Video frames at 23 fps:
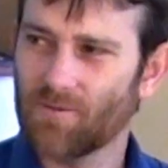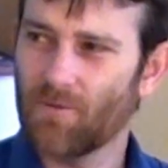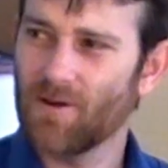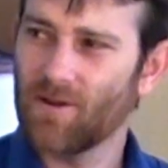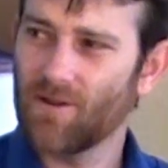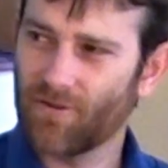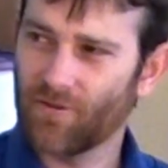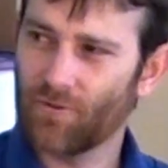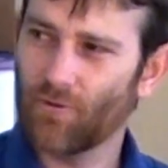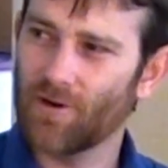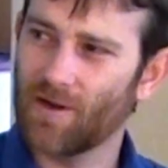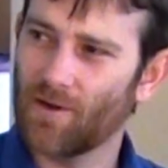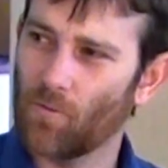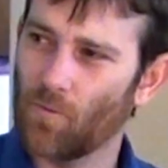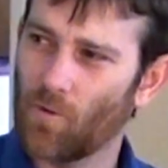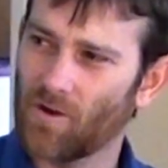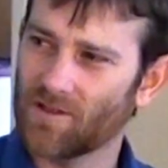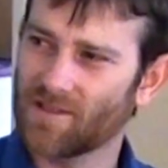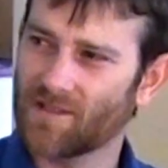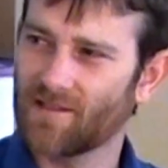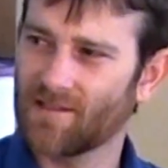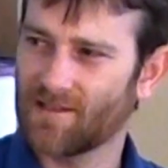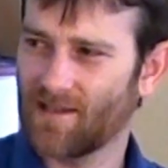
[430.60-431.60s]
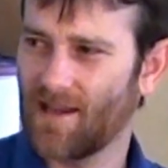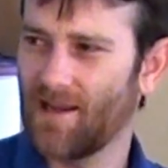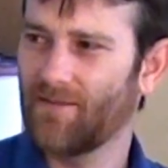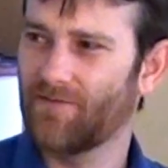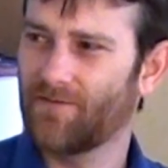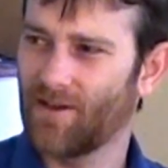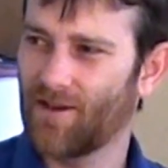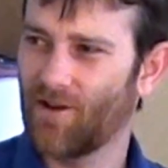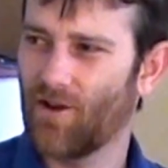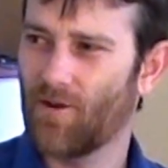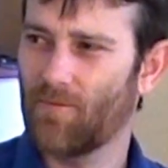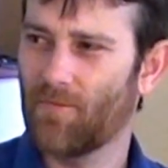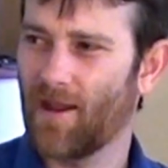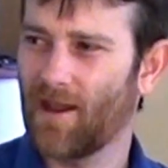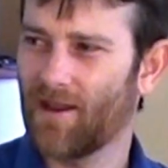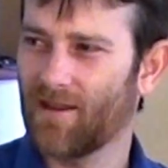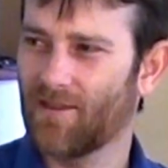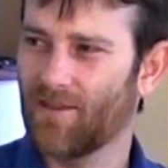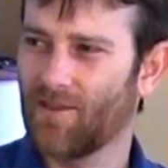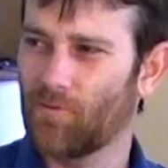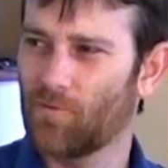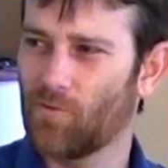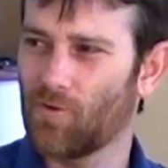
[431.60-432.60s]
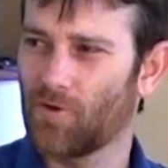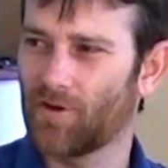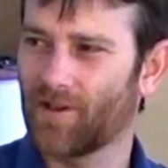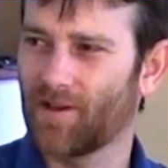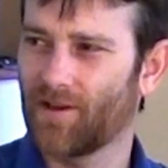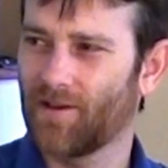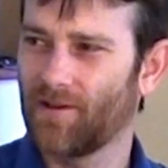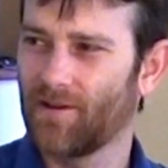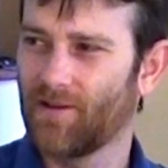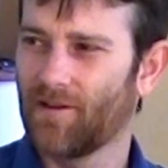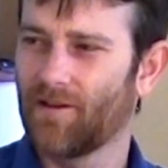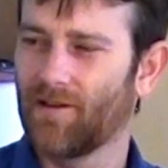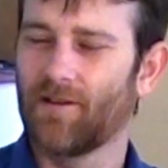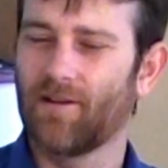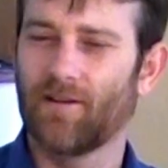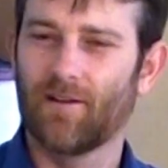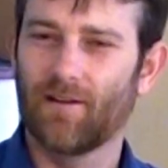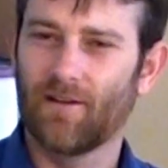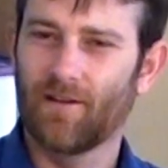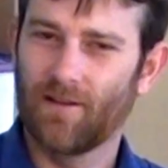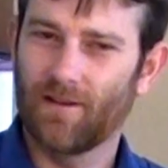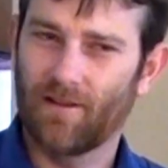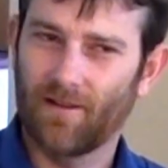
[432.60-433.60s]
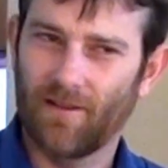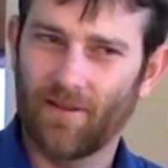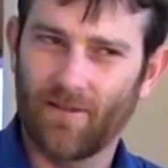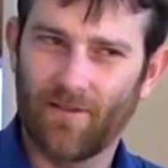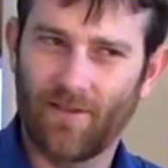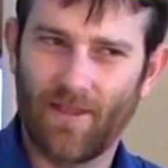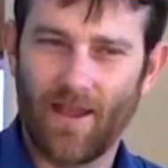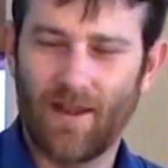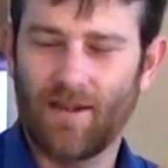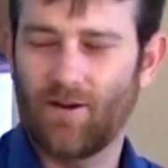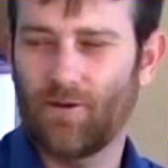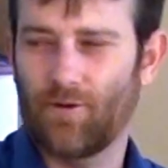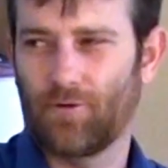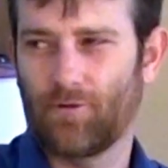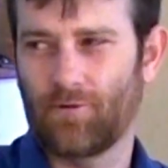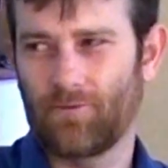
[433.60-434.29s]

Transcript: when you thought it wasn't safe to go back in the water, they do.